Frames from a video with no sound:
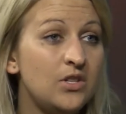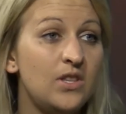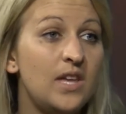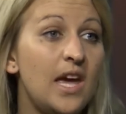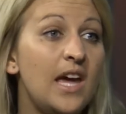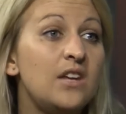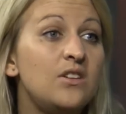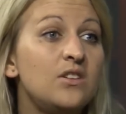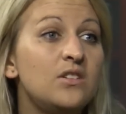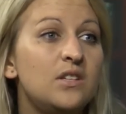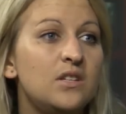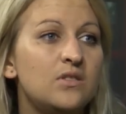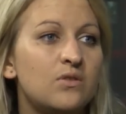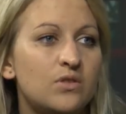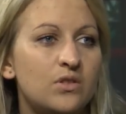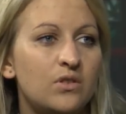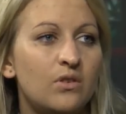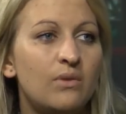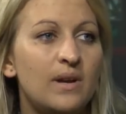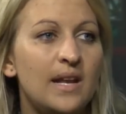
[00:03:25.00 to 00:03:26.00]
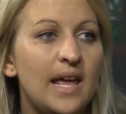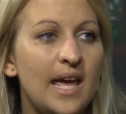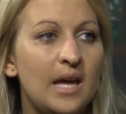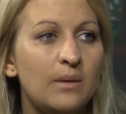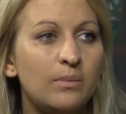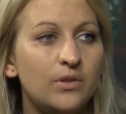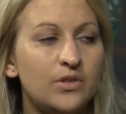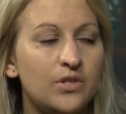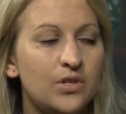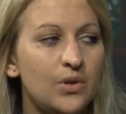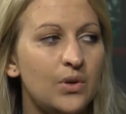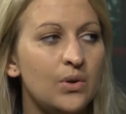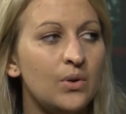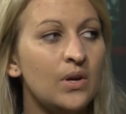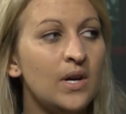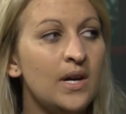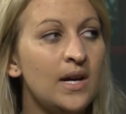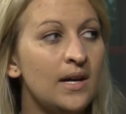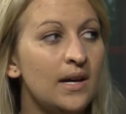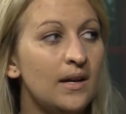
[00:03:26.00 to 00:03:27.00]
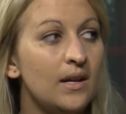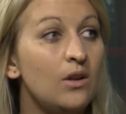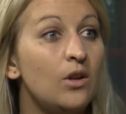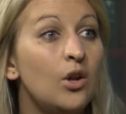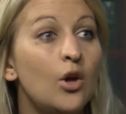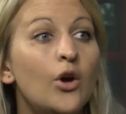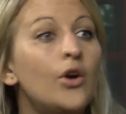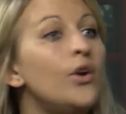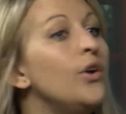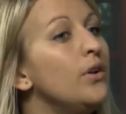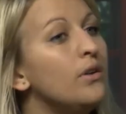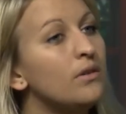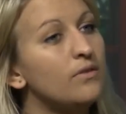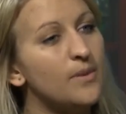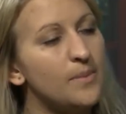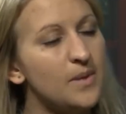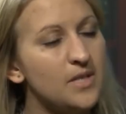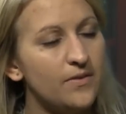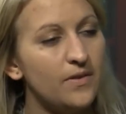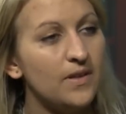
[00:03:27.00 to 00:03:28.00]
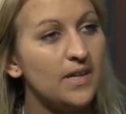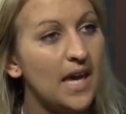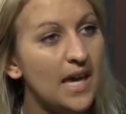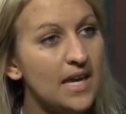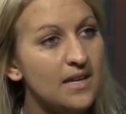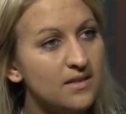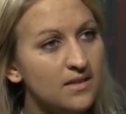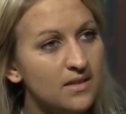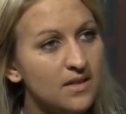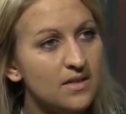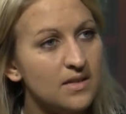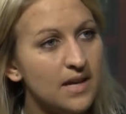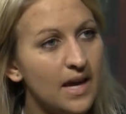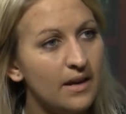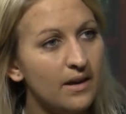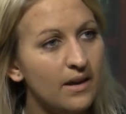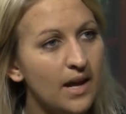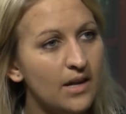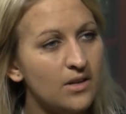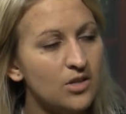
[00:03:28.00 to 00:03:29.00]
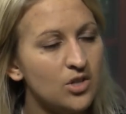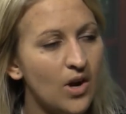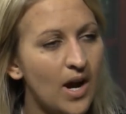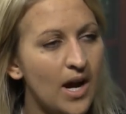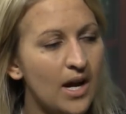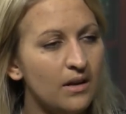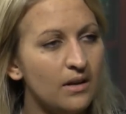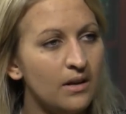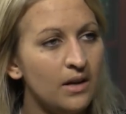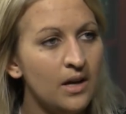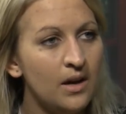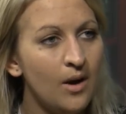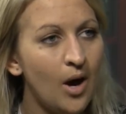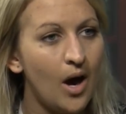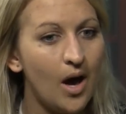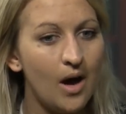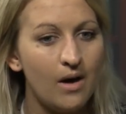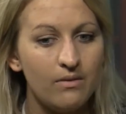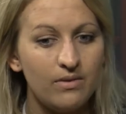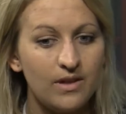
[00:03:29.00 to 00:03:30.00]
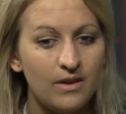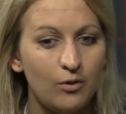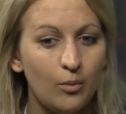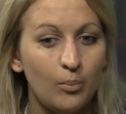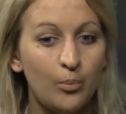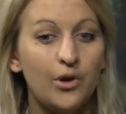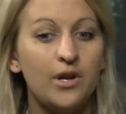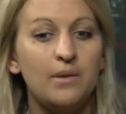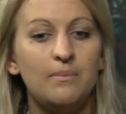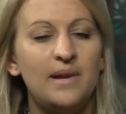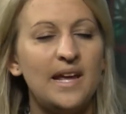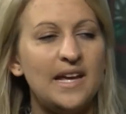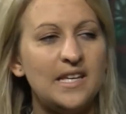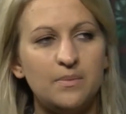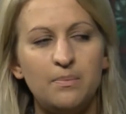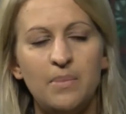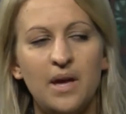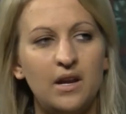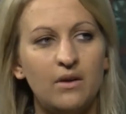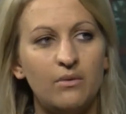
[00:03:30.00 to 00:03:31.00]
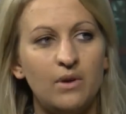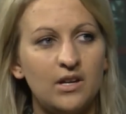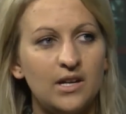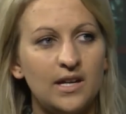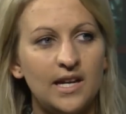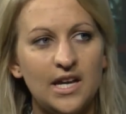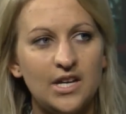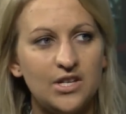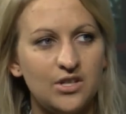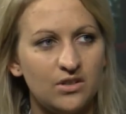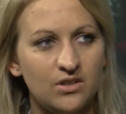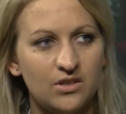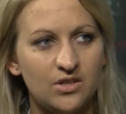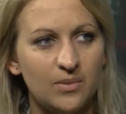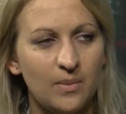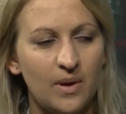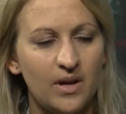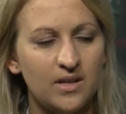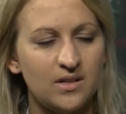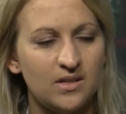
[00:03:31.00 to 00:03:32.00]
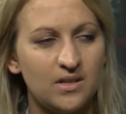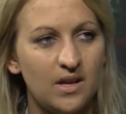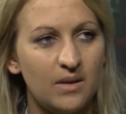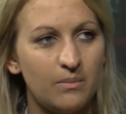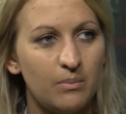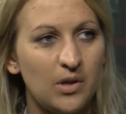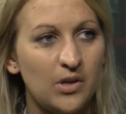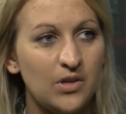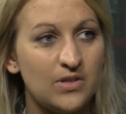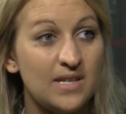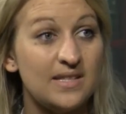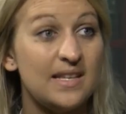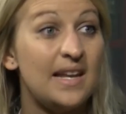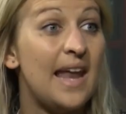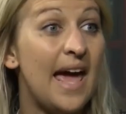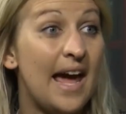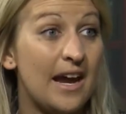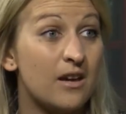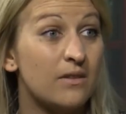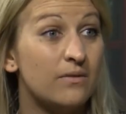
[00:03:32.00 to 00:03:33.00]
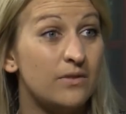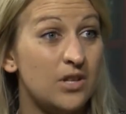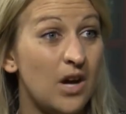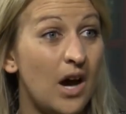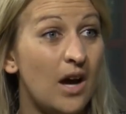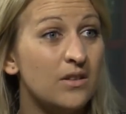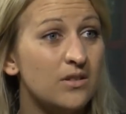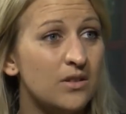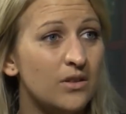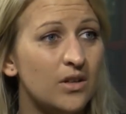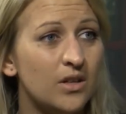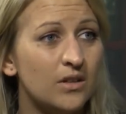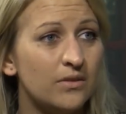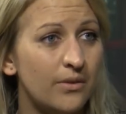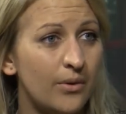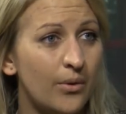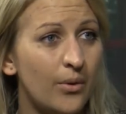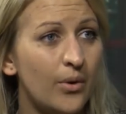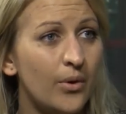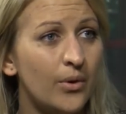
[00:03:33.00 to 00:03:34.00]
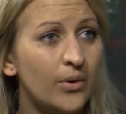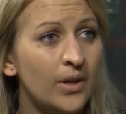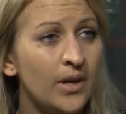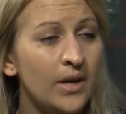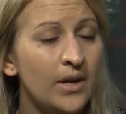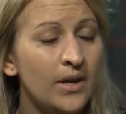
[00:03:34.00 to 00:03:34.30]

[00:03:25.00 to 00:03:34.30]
So the agency is also not really able to learn from the different cases and try and therefore put in place better regulations to monitor that, because there's a lack of data overall.